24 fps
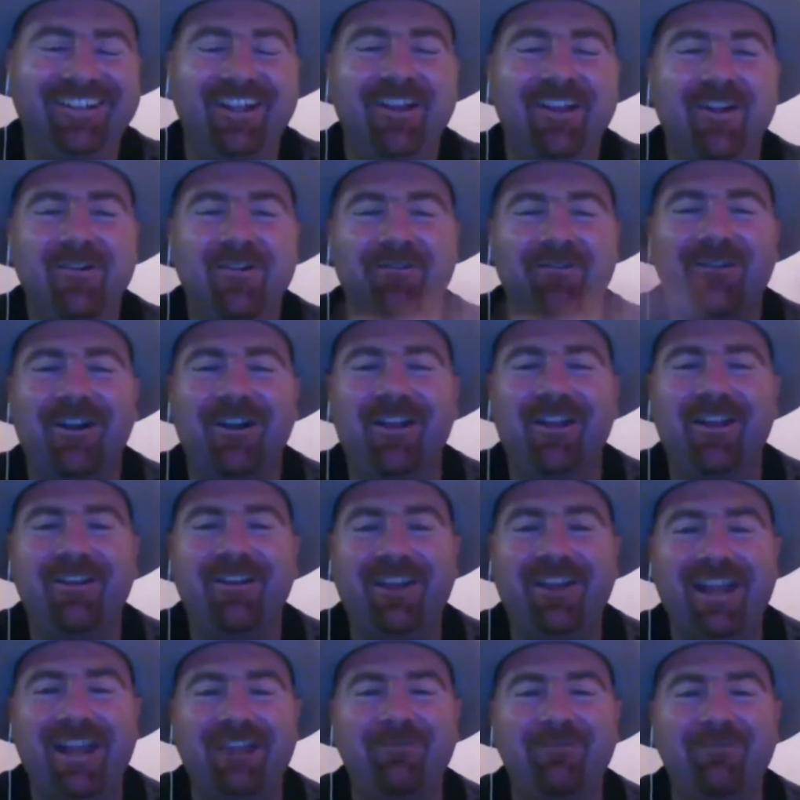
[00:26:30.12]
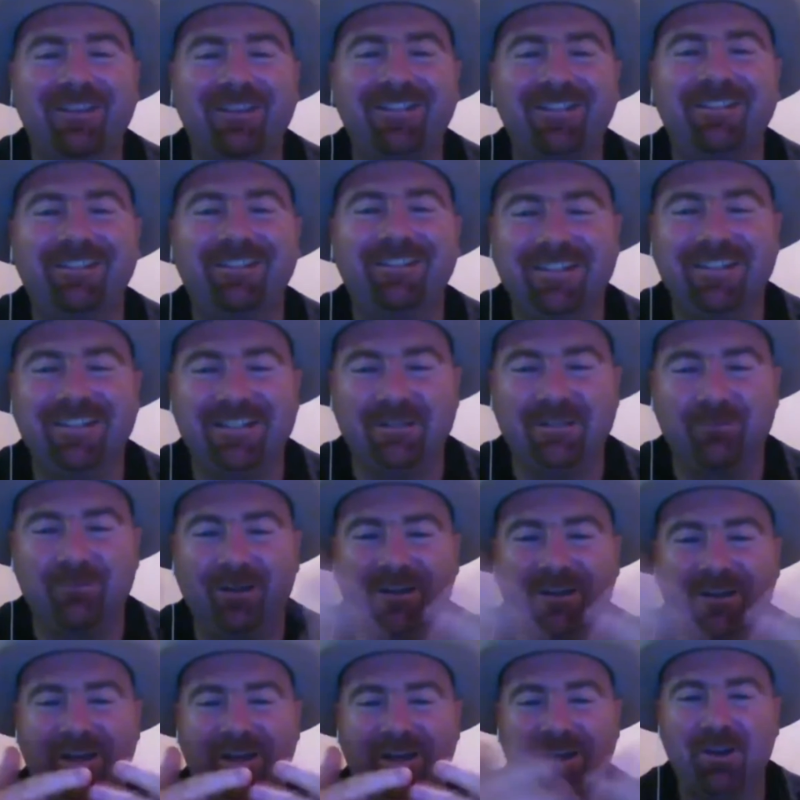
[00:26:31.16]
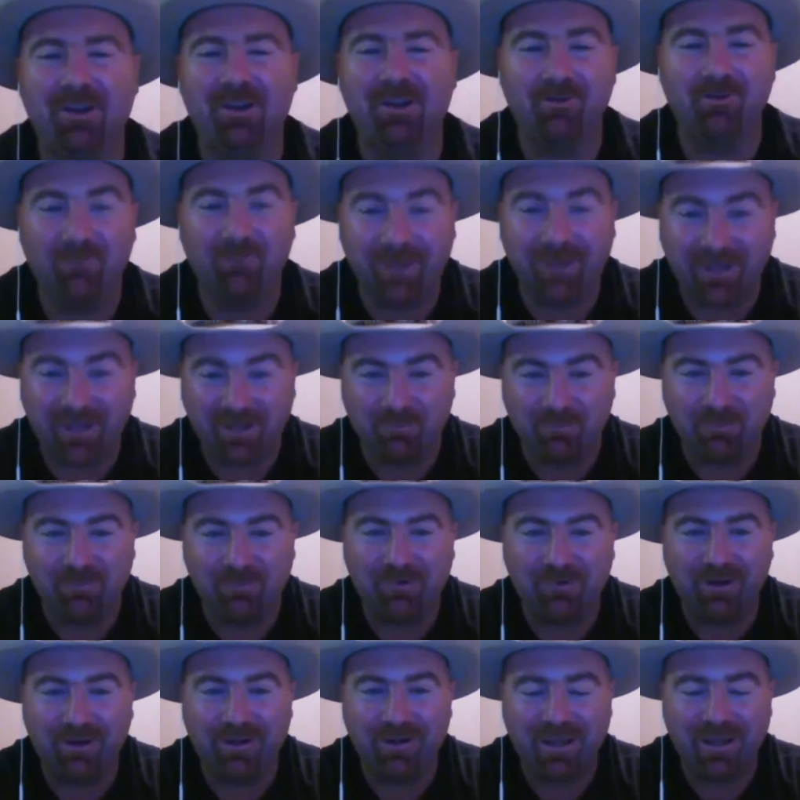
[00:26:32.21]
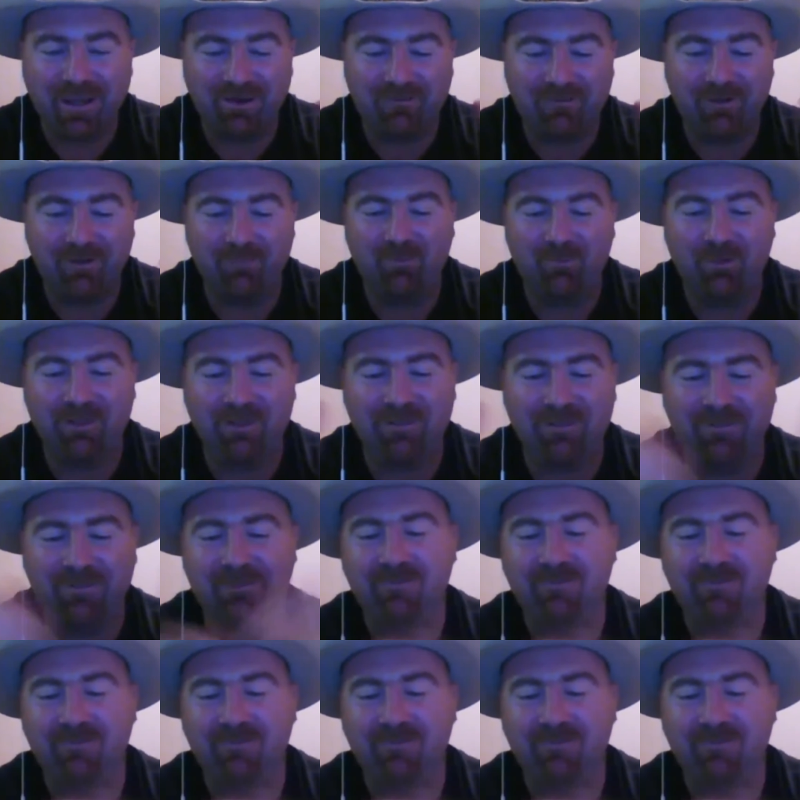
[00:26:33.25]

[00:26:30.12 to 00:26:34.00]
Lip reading: Right, okay, well, this is an easy one. Are you reading a book right now, and what is it?